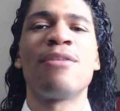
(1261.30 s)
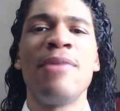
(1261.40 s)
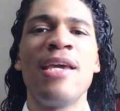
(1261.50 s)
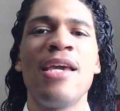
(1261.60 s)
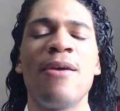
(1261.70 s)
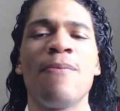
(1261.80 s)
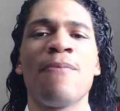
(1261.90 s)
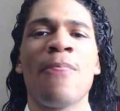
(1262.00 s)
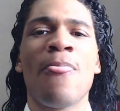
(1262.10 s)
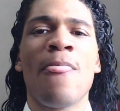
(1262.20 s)
me,
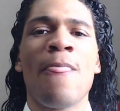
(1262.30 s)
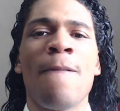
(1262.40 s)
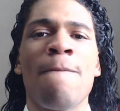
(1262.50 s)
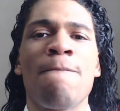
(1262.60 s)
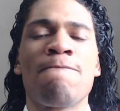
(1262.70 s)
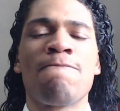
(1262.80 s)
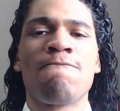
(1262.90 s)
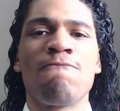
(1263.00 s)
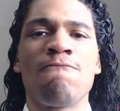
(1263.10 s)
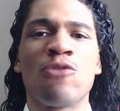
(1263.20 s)

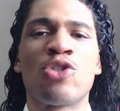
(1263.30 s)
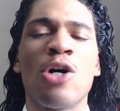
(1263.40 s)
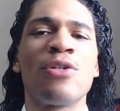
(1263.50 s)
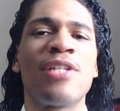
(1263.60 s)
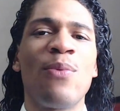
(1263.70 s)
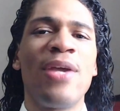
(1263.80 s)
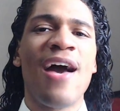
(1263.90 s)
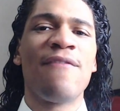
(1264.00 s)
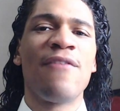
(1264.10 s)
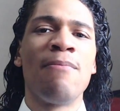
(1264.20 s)
shows that we
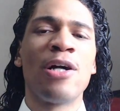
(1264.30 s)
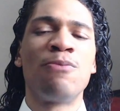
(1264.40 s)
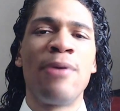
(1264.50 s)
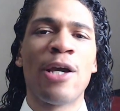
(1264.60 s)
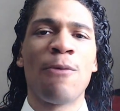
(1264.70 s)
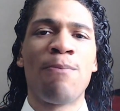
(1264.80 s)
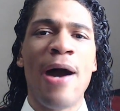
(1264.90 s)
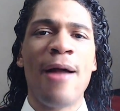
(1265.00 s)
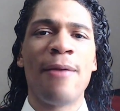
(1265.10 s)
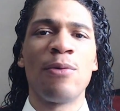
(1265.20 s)
have a much bigger
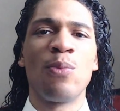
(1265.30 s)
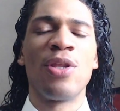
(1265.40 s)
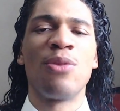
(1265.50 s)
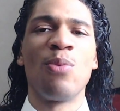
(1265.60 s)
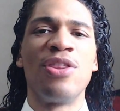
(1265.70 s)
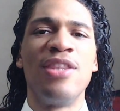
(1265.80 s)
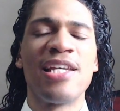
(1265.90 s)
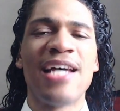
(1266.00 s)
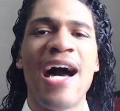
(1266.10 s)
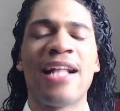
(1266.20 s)
problem with
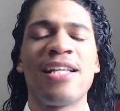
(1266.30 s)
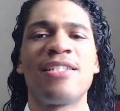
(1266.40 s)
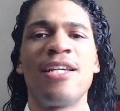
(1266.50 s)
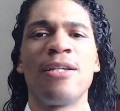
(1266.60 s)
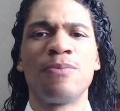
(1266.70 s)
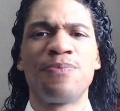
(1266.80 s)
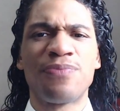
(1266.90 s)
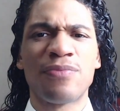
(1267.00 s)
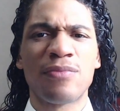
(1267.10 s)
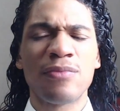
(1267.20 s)
dishonesty
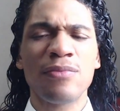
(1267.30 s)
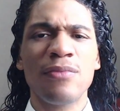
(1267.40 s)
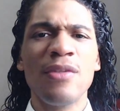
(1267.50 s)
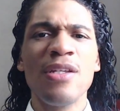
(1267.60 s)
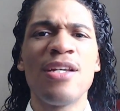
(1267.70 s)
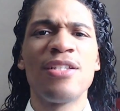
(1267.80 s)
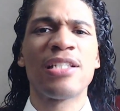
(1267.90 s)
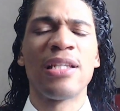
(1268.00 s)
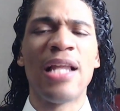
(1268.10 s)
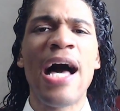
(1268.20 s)
and just
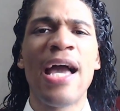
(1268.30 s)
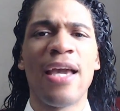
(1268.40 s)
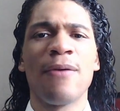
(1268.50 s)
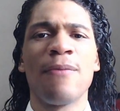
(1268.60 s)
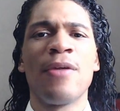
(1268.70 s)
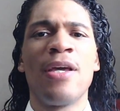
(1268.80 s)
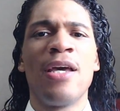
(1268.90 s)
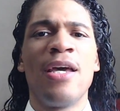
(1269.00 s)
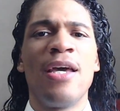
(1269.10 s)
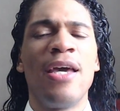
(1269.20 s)
lying,
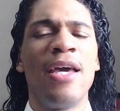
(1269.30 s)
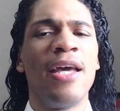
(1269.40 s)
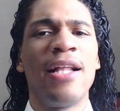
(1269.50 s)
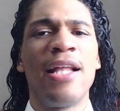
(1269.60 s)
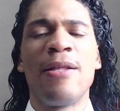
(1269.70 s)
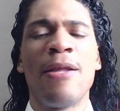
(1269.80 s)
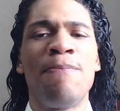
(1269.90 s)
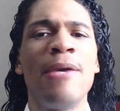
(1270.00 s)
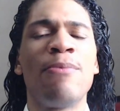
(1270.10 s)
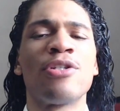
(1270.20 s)
and
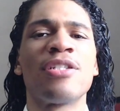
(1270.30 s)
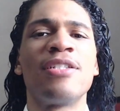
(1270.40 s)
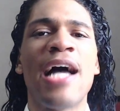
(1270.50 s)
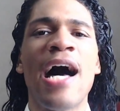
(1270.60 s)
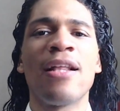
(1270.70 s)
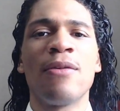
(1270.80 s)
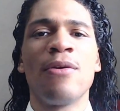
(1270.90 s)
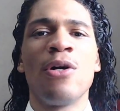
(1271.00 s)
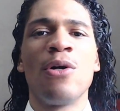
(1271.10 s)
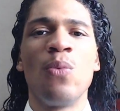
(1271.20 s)
people just not
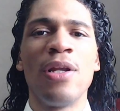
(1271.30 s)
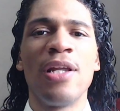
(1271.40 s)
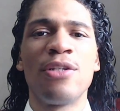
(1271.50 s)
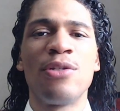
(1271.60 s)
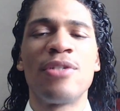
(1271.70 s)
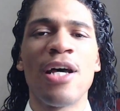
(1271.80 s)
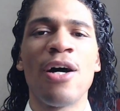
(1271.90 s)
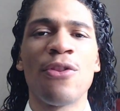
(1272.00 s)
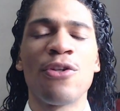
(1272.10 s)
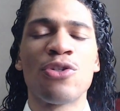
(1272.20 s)
willing to
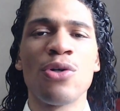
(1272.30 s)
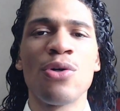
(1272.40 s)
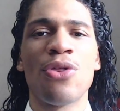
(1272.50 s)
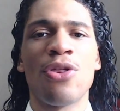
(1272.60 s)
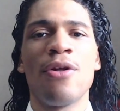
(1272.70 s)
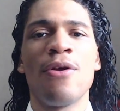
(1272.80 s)
tell the truth